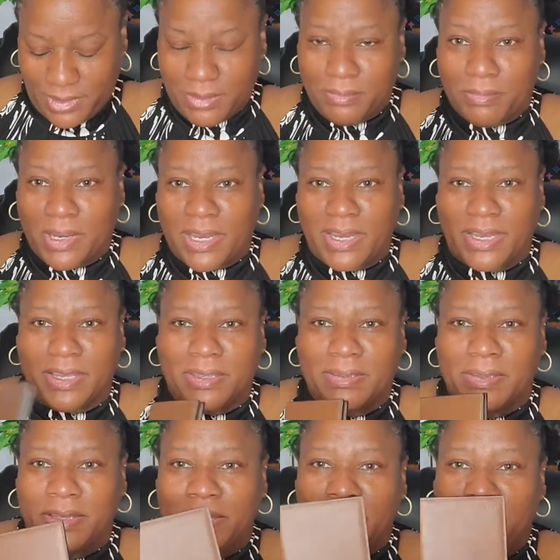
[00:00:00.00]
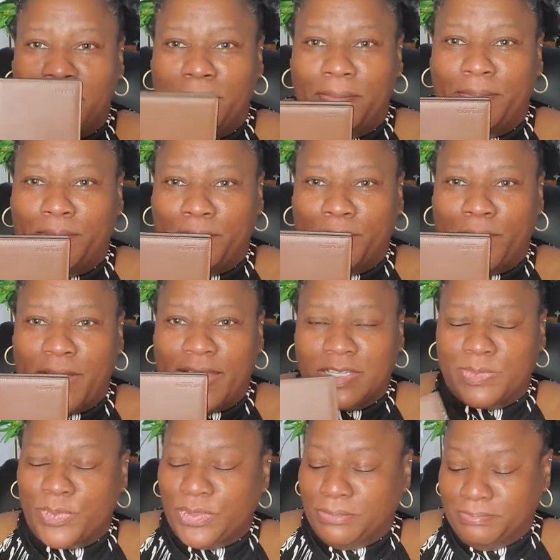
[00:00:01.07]
My
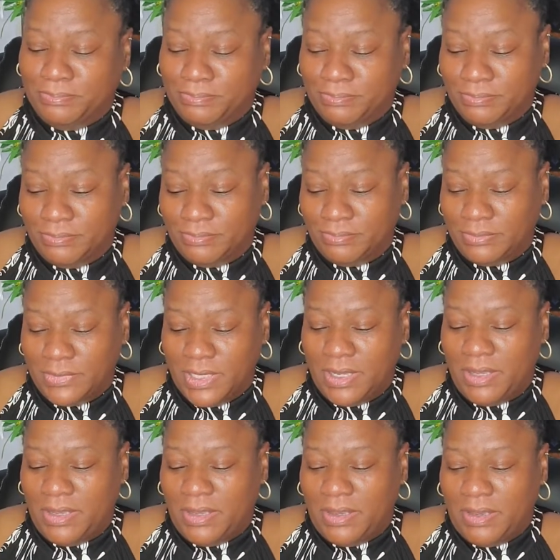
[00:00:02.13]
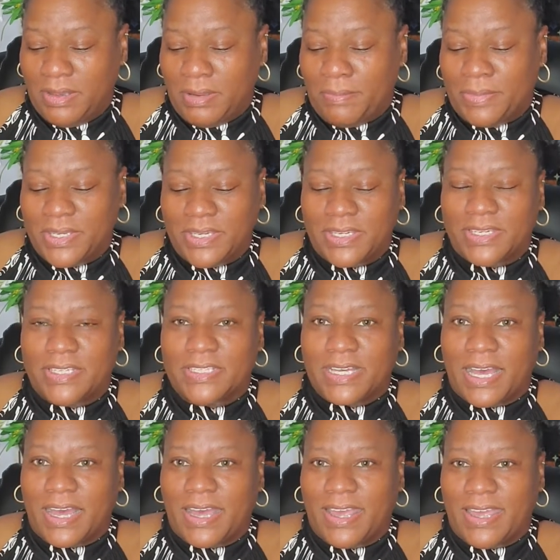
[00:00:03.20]
passport, because
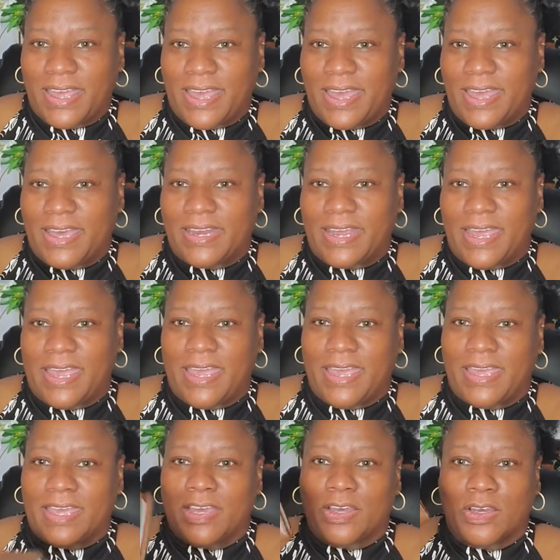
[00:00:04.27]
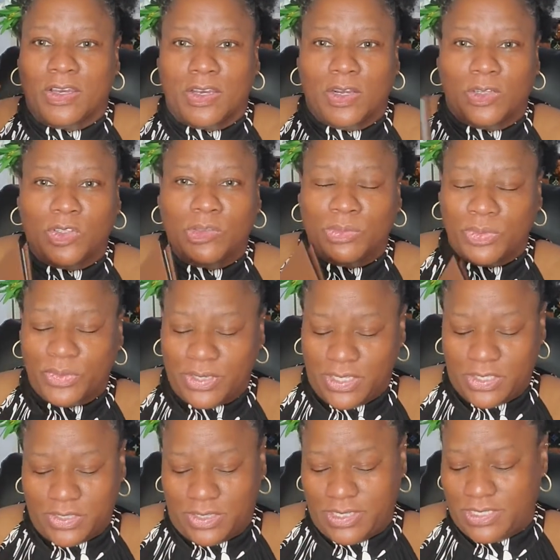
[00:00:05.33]
I had a global
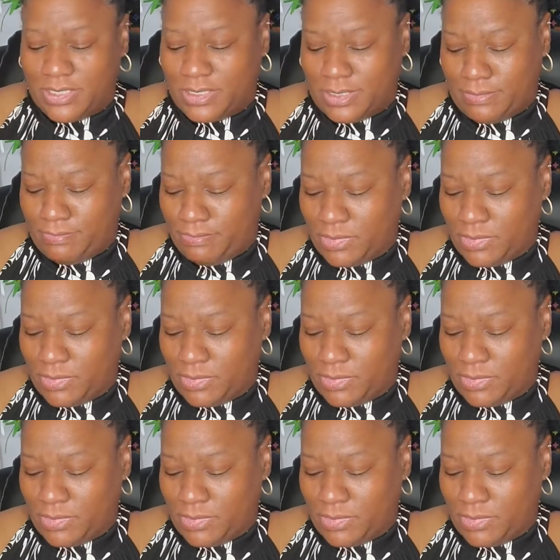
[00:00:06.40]
it's a